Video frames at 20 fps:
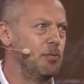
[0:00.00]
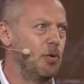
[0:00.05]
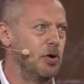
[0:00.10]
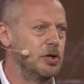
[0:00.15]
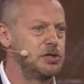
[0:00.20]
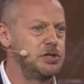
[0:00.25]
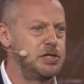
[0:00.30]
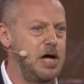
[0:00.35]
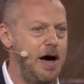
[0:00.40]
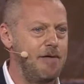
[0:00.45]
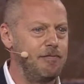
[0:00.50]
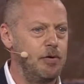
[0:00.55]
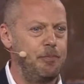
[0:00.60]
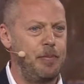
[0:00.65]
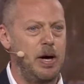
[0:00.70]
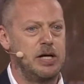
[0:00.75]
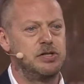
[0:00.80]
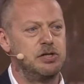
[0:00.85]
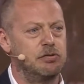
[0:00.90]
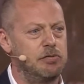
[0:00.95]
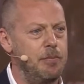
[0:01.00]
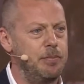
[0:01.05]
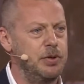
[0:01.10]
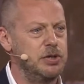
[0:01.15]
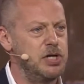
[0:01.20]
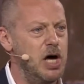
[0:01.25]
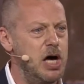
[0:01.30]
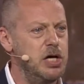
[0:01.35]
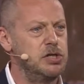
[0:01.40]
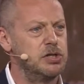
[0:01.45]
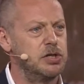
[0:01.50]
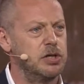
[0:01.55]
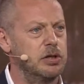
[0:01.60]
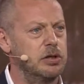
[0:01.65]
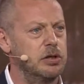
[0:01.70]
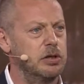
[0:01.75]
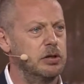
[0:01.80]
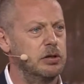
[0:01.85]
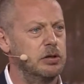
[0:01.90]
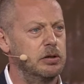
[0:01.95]
wants to have a better reputation.
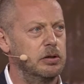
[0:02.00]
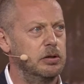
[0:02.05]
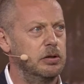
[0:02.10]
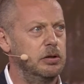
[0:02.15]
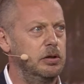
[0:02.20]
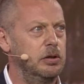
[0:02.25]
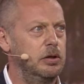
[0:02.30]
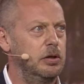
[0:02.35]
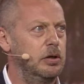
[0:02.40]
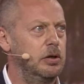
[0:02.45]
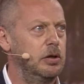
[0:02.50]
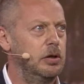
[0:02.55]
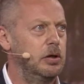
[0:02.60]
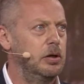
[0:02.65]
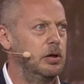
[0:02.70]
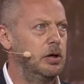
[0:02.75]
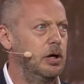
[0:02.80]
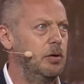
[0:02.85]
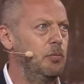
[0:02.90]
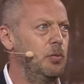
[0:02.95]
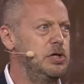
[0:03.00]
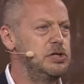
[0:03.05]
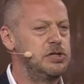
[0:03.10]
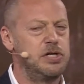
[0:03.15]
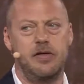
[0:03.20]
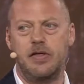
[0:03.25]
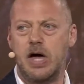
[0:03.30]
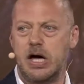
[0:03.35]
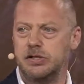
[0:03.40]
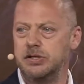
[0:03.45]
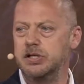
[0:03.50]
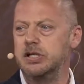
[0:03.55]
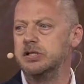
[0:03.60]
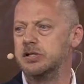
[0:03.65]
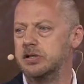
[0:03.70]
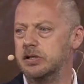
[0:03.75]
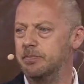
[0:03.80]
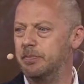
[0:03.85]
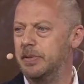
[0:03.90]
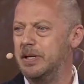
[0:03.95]
And we say that's
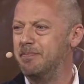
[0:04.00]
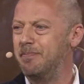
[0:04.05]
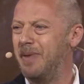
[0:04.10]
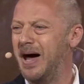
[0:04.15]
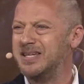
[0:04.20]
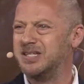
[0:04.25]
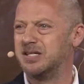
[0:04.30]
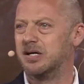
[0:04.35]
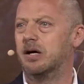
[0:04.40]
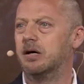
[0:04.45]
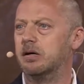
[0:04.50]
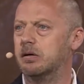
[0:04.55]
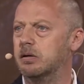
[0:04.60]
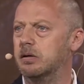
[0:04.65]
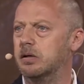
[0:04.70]
easy. Be better.